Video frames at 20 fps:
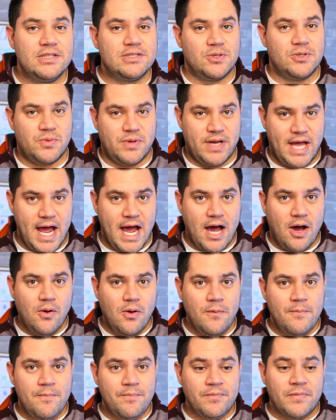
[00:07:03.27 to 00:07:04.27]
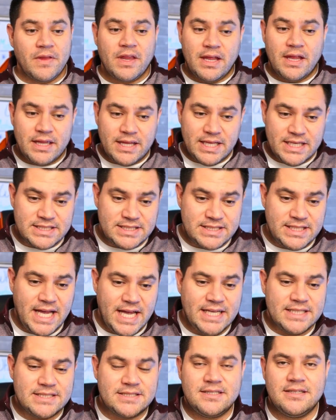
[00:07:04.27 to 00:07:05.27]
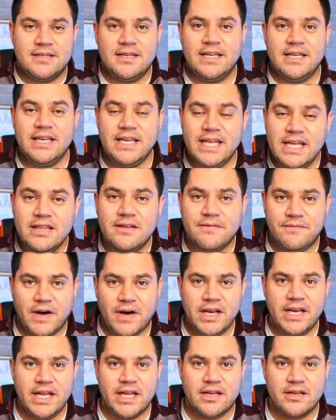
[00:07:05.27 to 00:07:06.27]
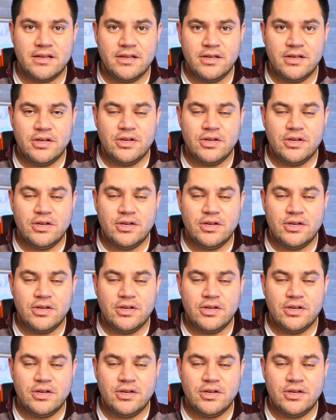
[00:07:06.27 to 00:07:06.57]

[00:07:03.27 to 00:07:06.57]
So now, these states need the funding